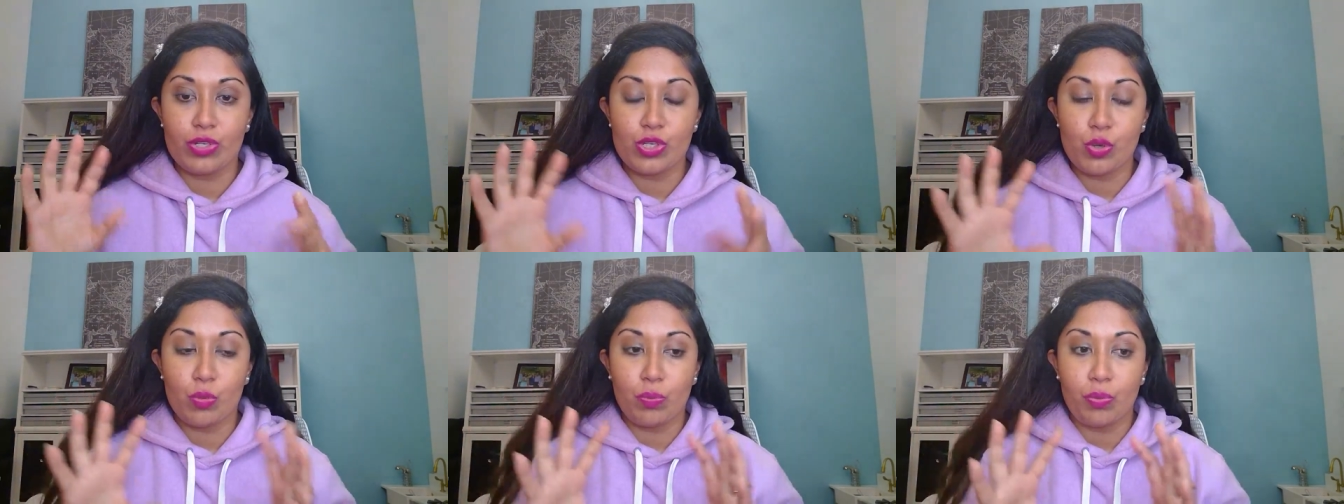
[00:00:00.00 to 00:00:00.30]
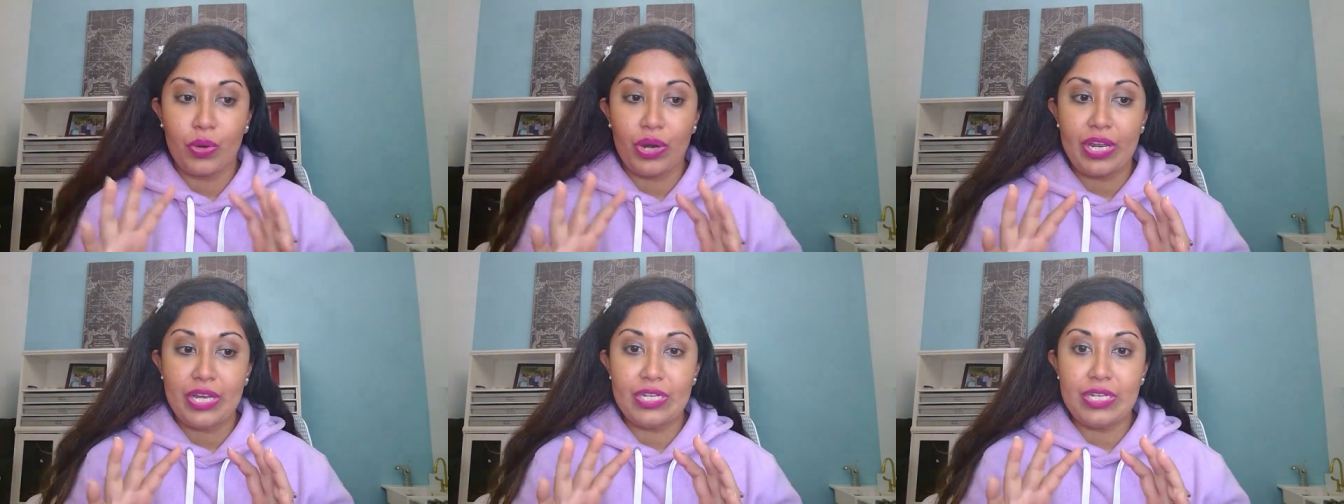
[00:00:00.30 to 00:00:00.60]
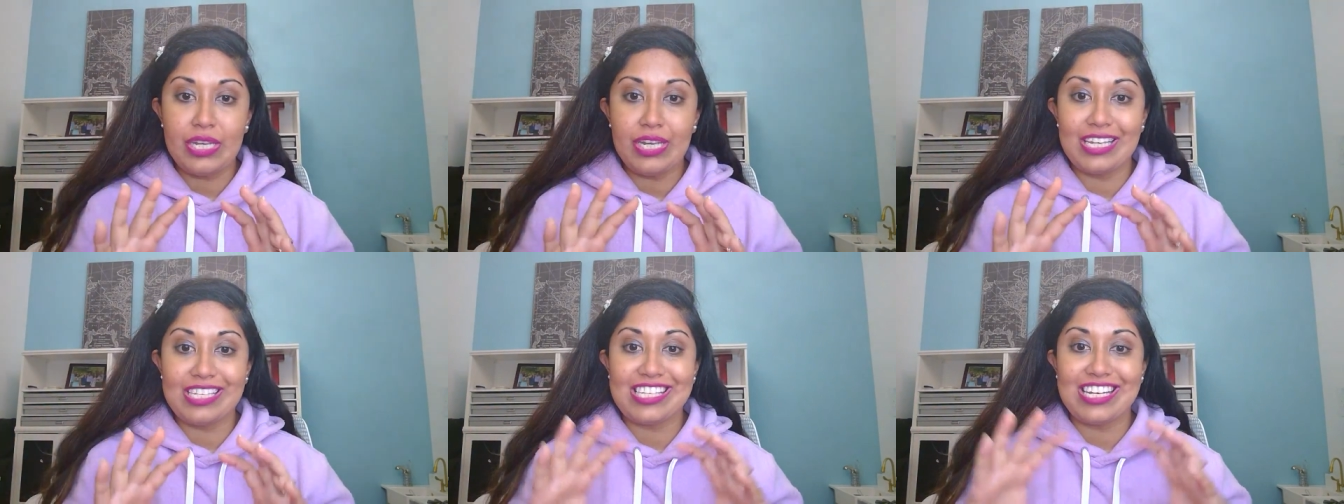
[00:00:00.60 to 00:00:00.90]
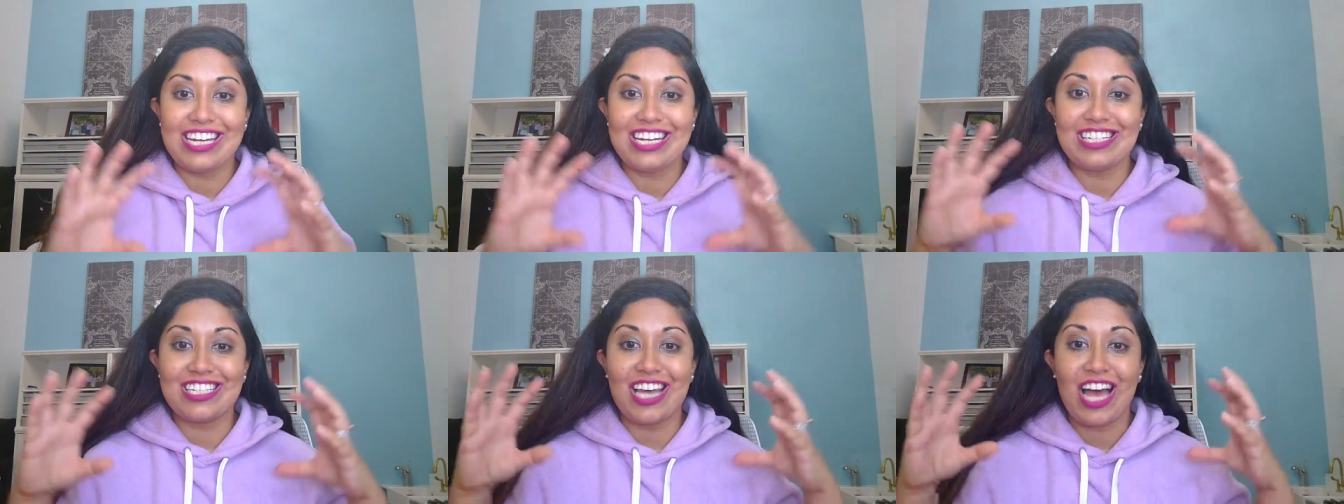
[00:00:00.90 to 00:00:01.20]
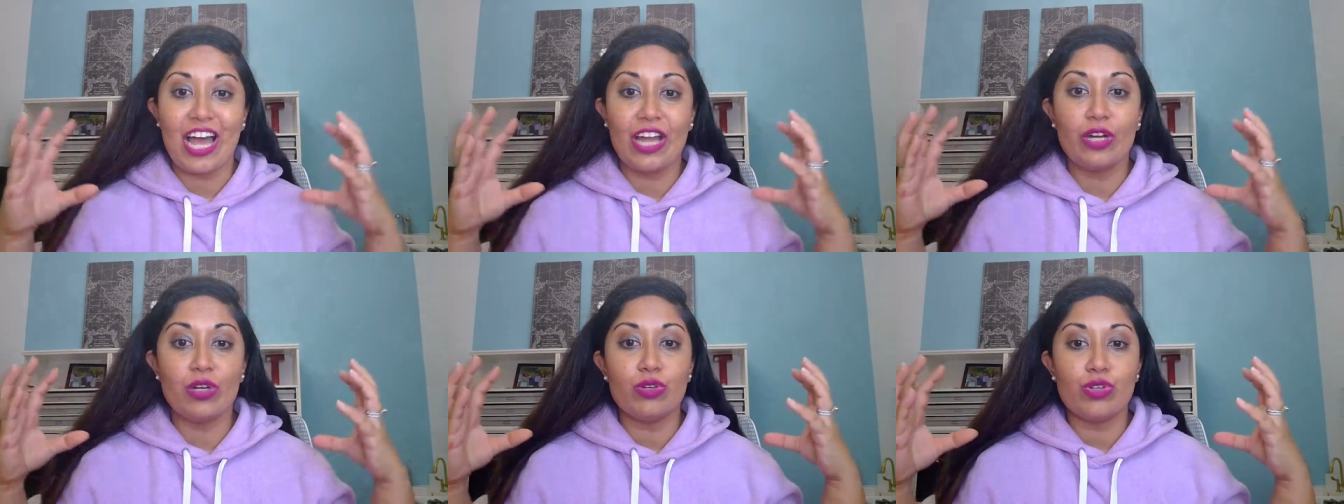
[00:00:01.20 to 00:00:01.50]
So branding is an
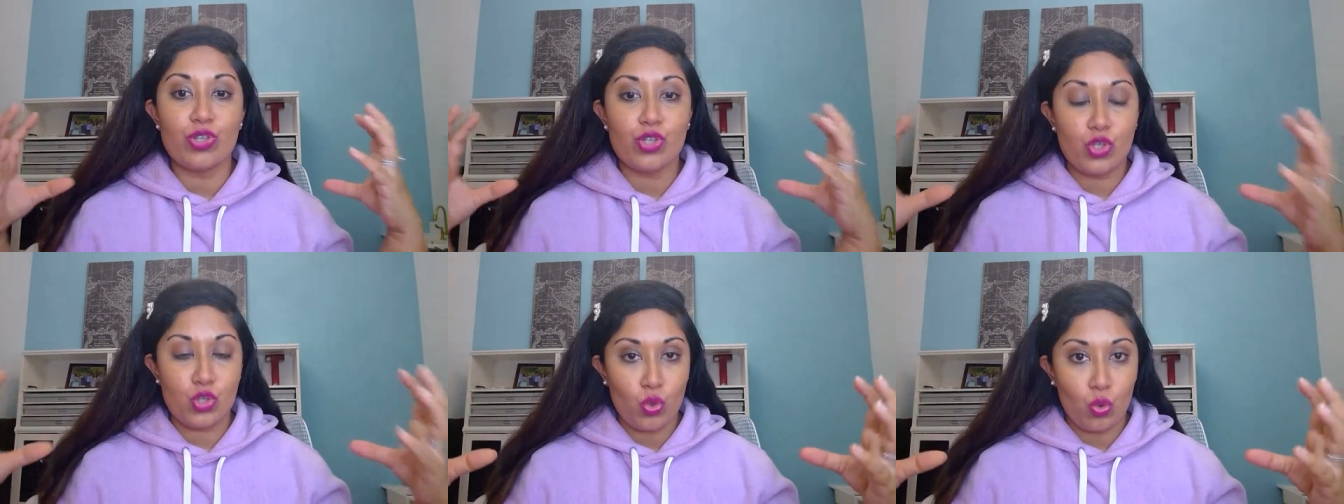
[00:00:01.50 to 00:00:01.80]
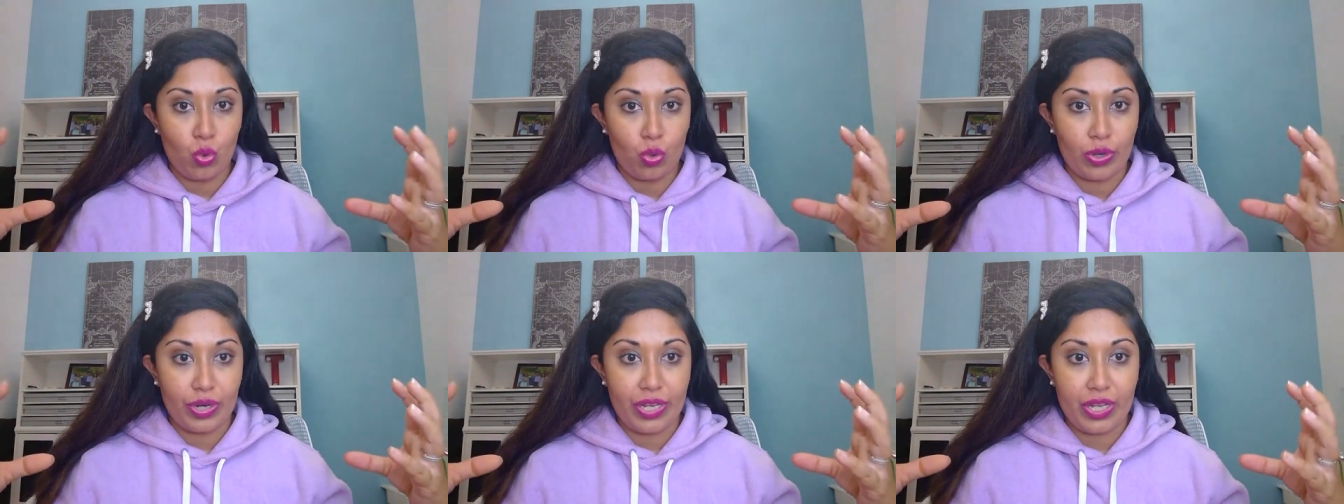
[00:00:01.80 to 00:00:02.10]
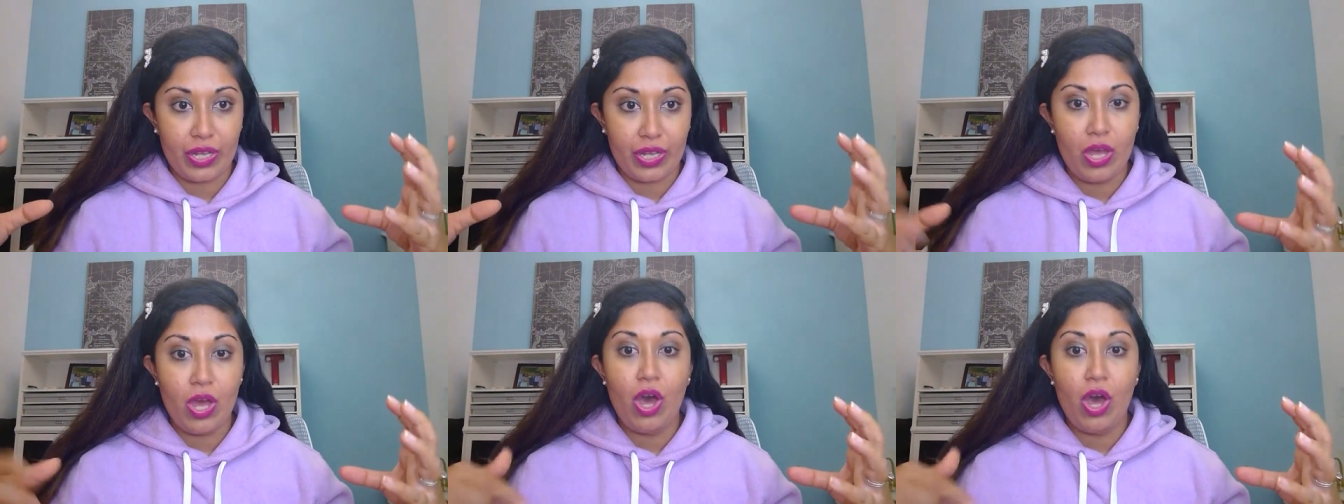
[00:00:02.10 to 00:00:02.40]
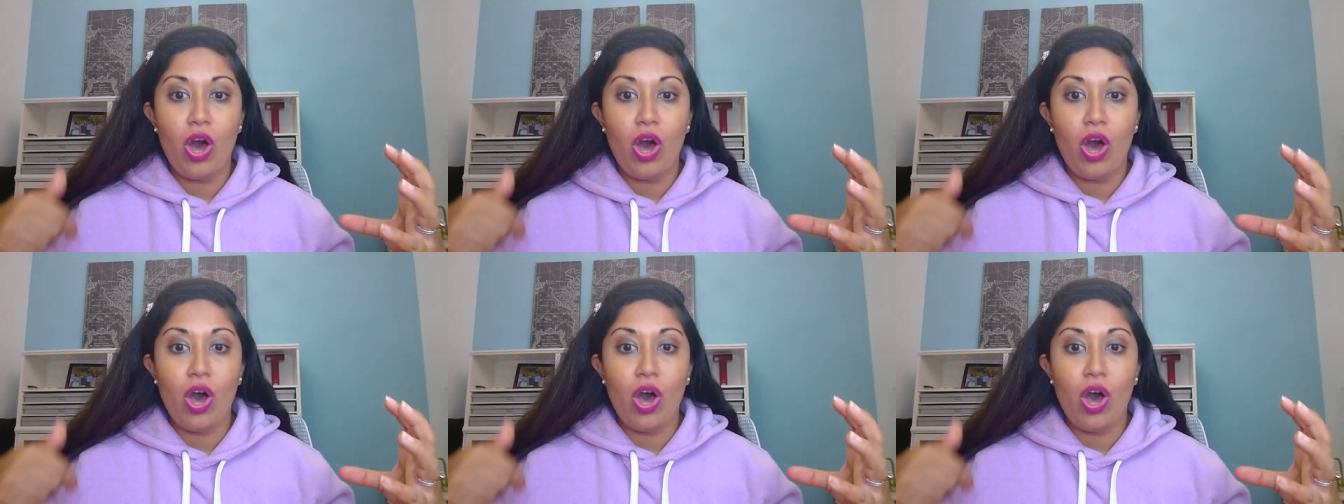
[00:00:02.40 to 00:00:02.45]
entire story